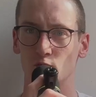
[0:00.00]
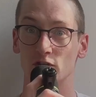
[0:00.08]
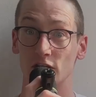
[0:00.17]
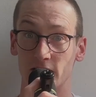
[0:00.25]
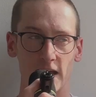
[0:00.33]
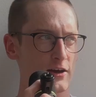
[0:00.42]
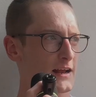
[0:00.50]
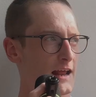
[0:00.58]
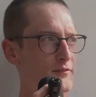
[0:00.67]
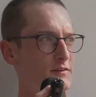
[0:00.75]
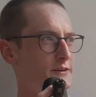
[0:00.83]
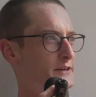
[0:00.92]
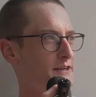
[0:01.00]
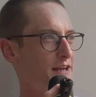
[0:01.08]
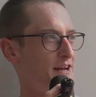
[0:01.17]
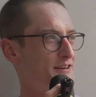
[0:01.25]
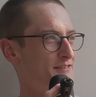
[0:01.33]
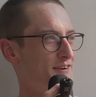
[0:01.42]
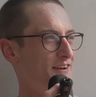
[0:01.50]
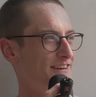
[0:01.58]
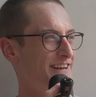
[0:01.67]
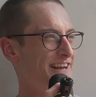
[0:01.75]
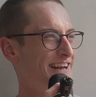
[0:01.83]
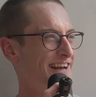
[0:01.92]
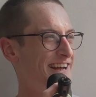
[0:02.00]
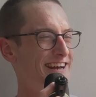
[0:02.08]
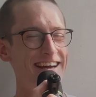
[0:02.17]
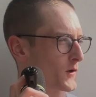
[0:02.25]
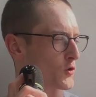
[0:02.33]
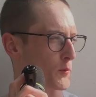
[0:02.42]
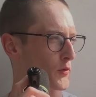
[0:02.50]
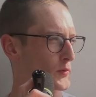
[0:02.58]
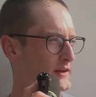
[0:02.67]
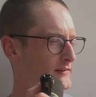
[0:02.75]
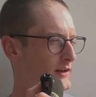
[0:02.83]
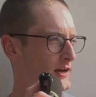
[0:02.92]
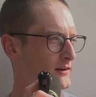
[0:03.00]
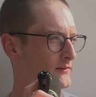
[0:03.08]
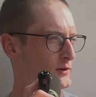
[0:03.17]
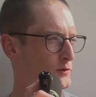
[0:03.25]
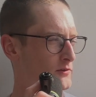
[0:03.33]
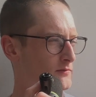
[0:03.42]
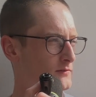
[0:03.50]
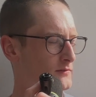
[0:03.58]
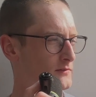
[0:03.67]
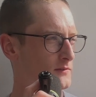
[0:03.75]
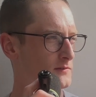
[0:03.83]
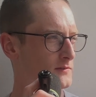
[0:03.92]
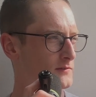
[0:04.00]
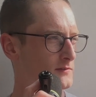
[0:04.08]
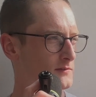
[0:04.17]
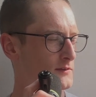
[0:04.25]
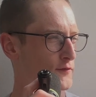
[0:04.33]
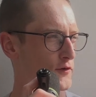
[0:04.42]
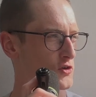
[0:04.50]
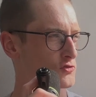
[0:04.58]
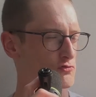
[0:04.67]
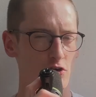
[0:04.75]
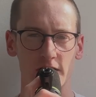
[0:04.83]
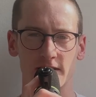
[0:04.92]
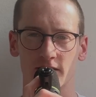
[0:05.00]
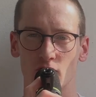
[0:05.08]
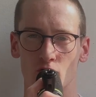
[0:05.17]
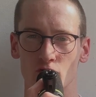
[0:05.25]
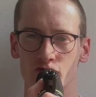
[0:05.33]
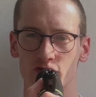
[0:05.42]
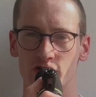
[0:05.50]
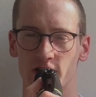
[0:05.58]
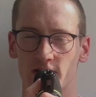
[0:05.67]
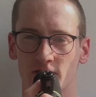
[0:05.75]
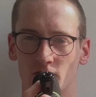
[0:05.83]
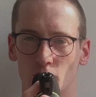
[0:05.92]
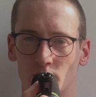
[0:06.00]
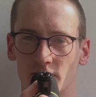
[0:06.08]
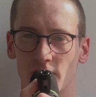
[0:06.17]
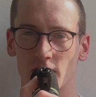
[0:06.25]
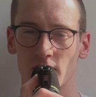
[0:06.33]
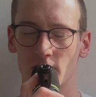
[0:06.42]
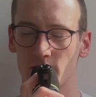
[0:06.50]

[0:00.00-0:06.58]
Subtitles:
was the day I left. I think they installed it. A couple of weeks later, there were the first riots in 100 years in Dublin City